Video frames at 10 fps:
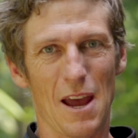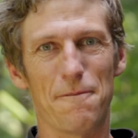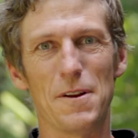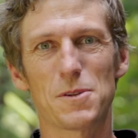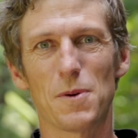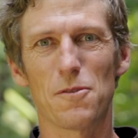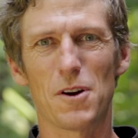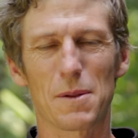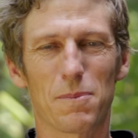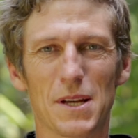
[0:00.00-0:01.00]
Adventure bike
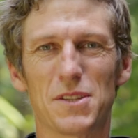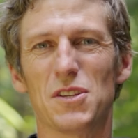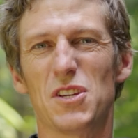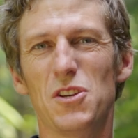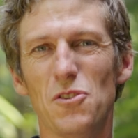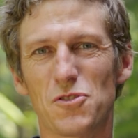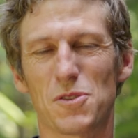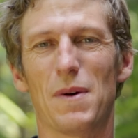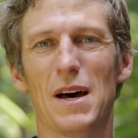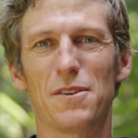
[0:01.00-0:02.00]
riding places a huge
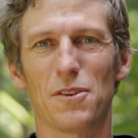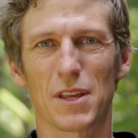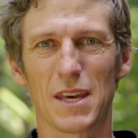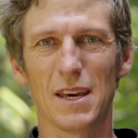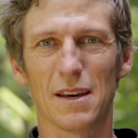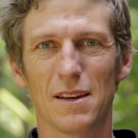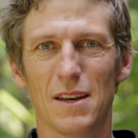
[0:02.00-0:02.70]
demand on the gear.